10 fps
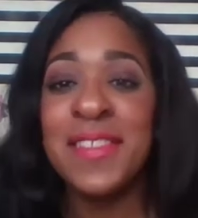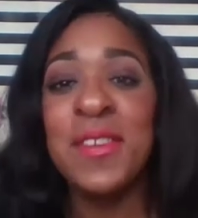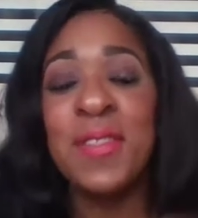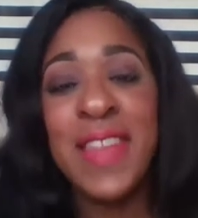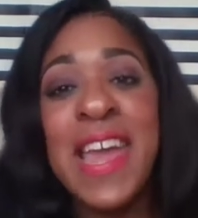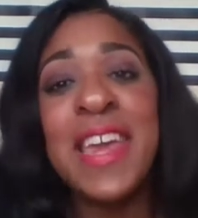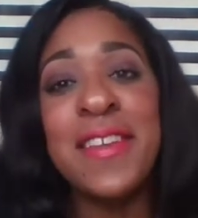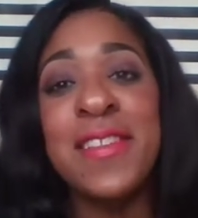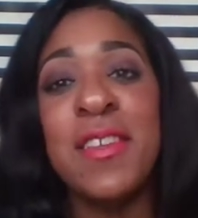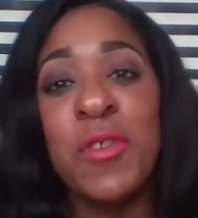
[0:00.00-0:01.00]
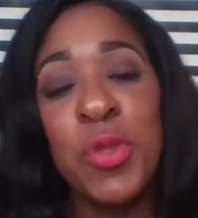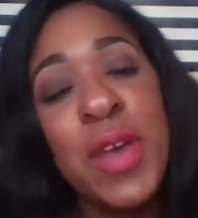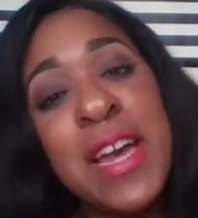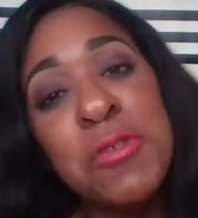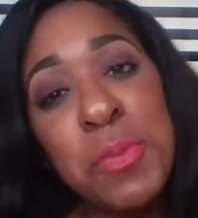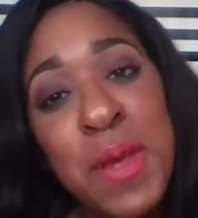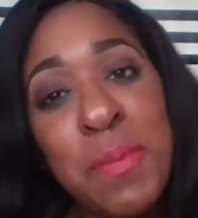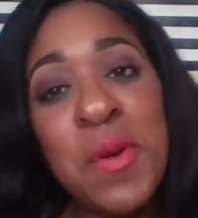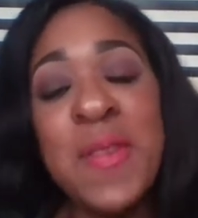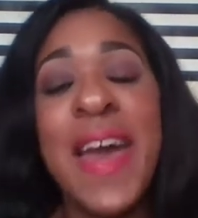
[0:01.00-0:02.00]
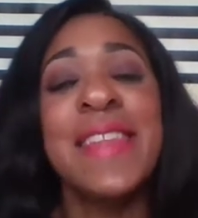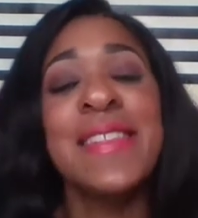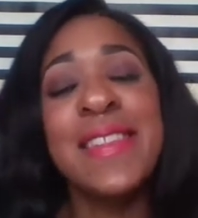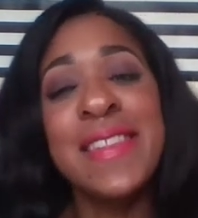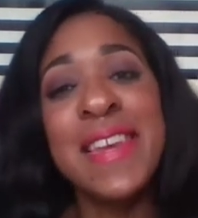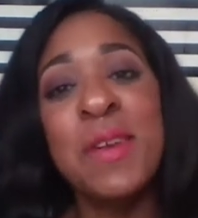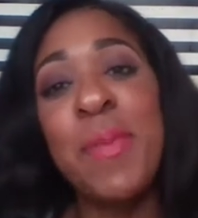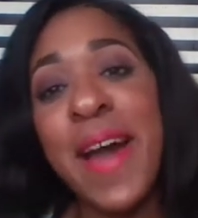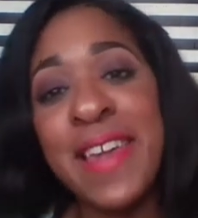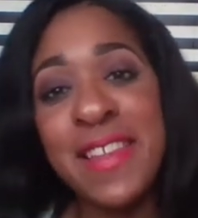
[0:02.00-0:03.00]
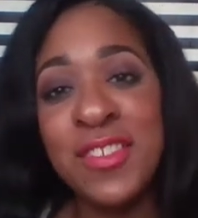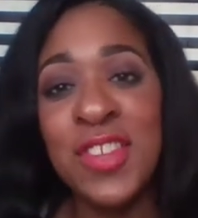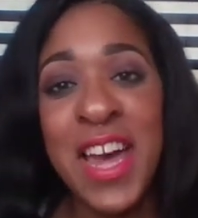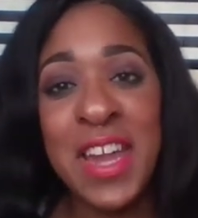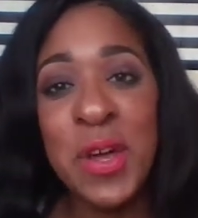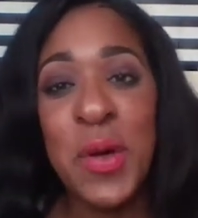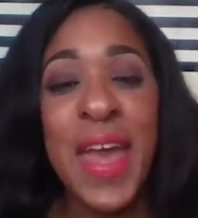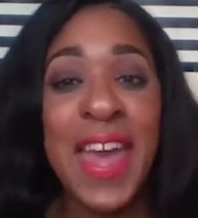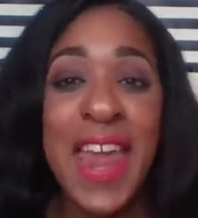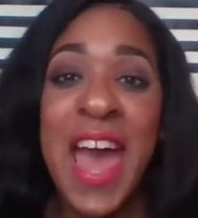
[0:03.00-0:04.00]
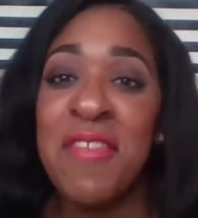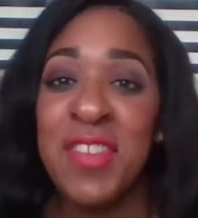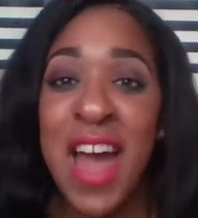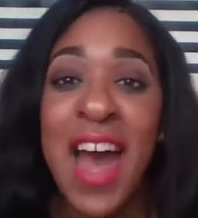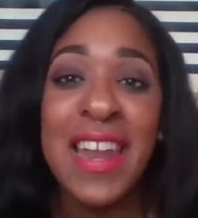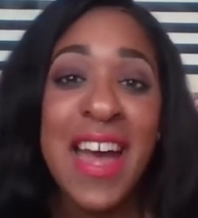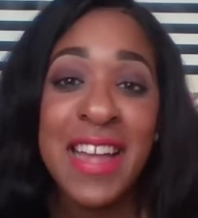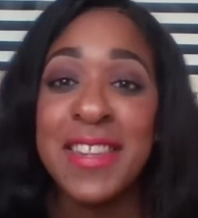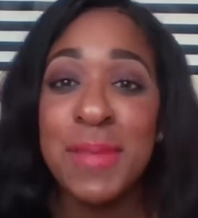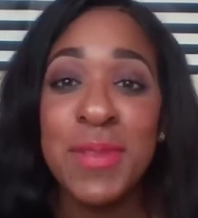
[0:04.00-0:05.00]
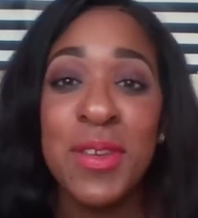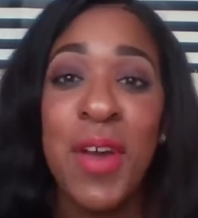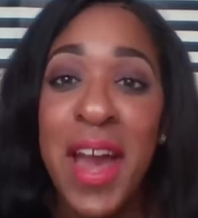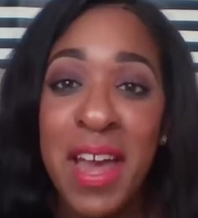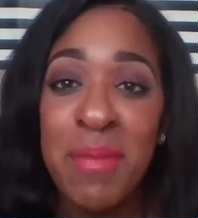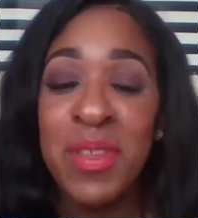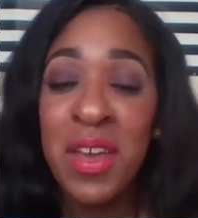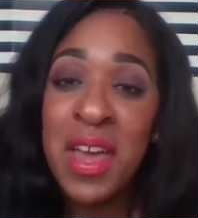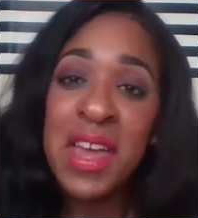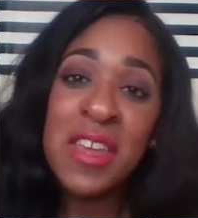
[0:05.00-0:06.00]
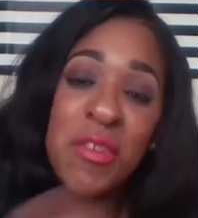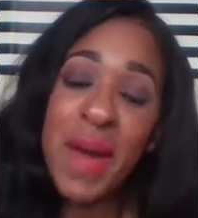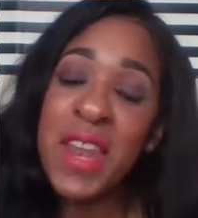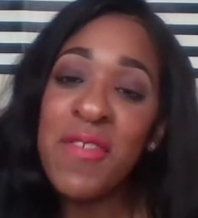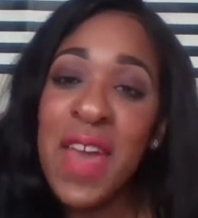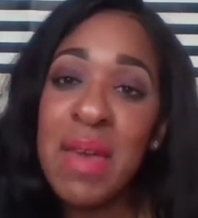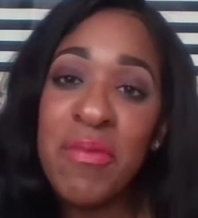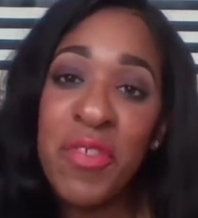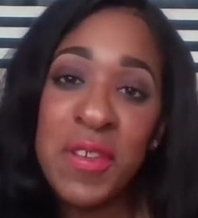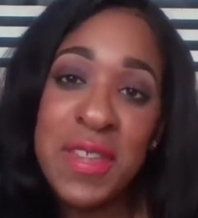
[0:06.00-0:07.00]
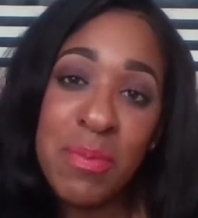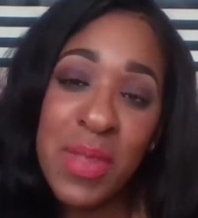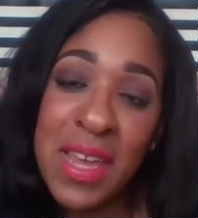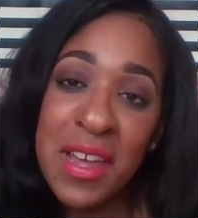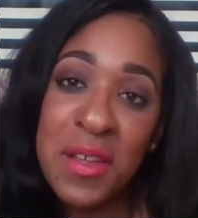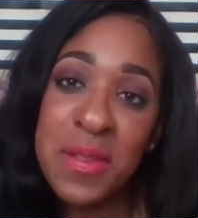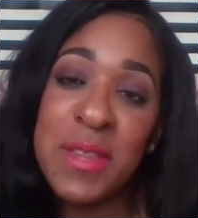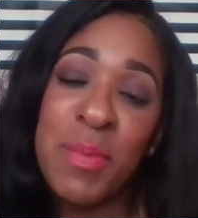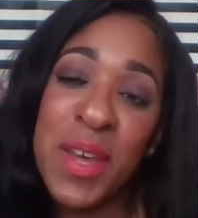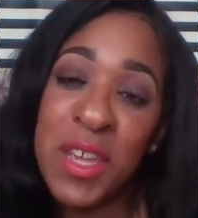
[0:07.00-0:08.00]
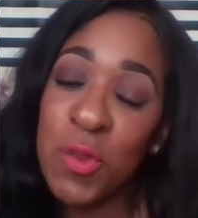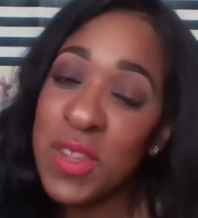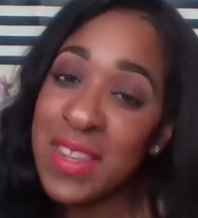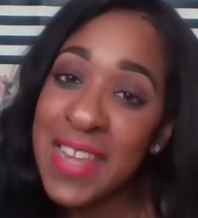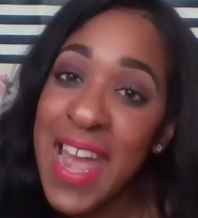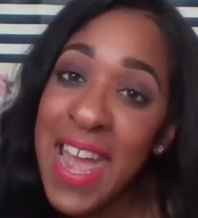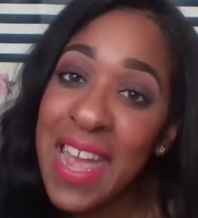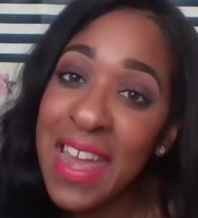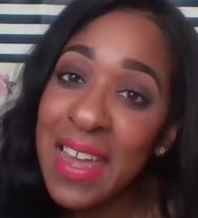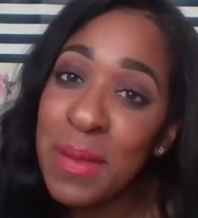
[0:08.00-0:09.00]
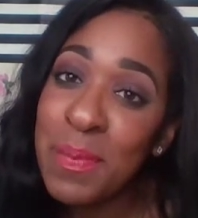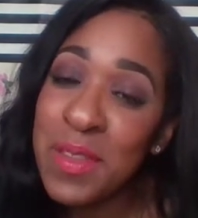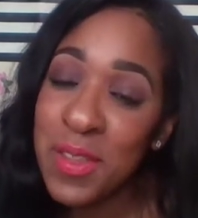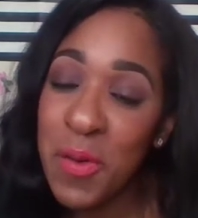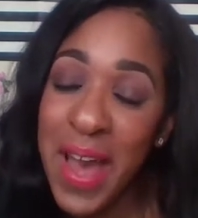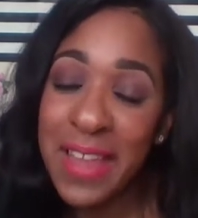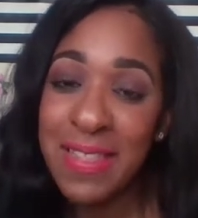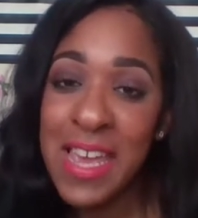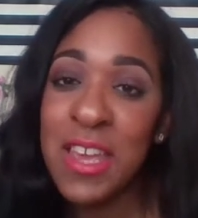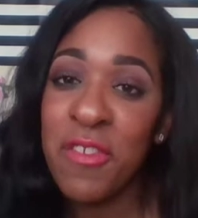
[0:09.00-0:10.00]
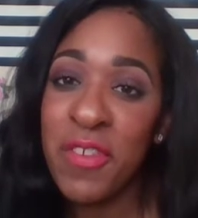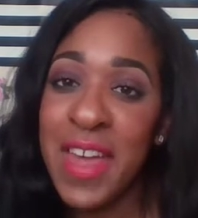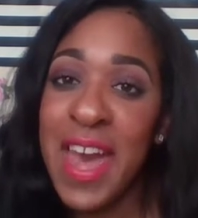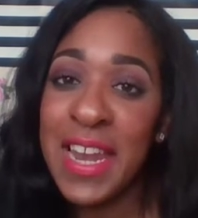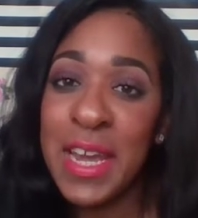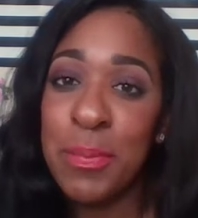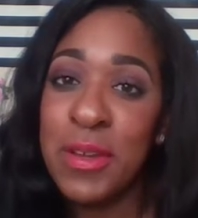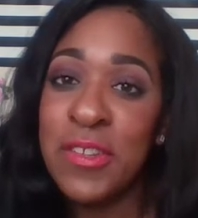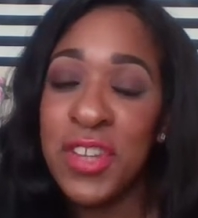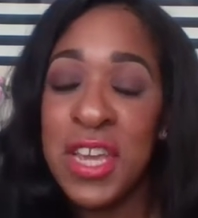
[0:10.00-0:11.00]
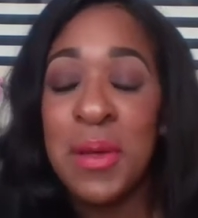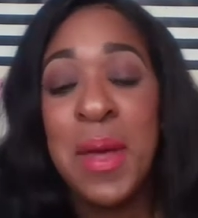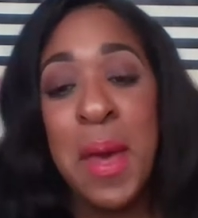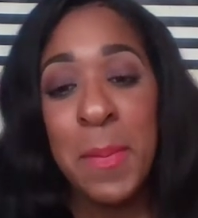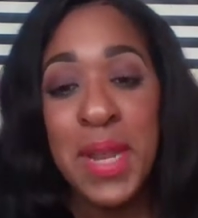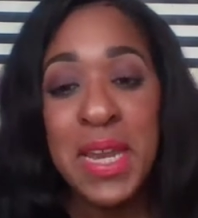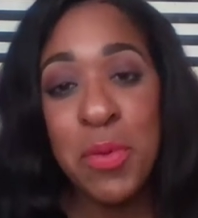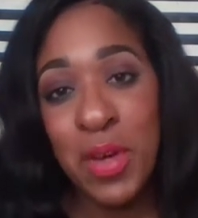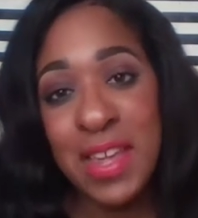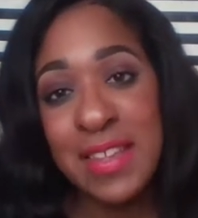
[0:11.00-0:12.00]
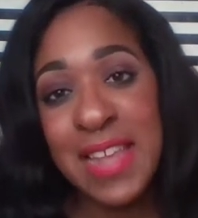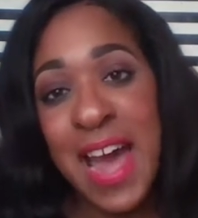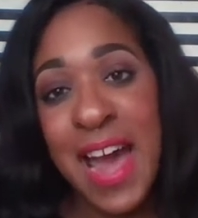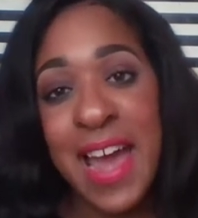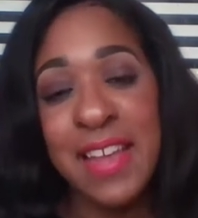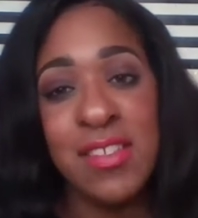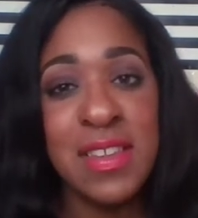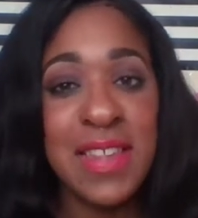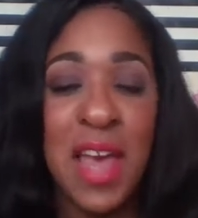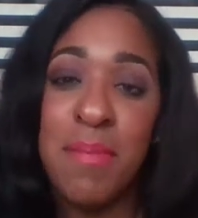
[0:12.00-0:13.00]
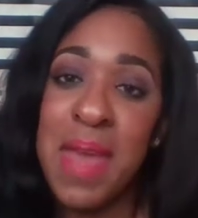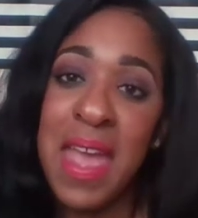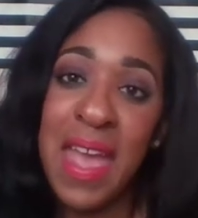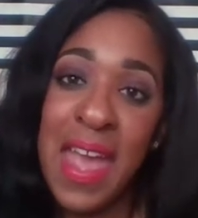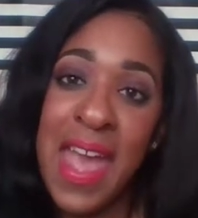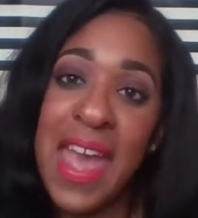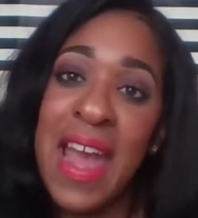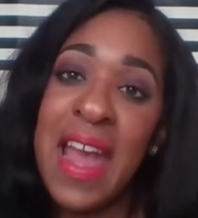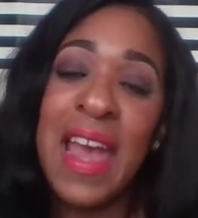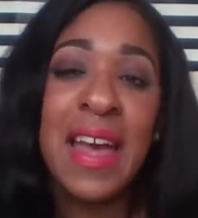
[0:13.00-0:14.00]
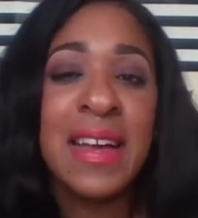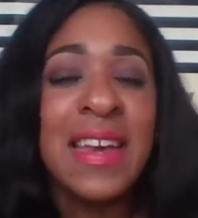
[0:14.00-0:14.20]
So thank you to those 300 people that stick by this channel and have not unsubscribed you might have came for something else, but you stay. So I thank you for that and I appreciate you. But anyways, I just am making a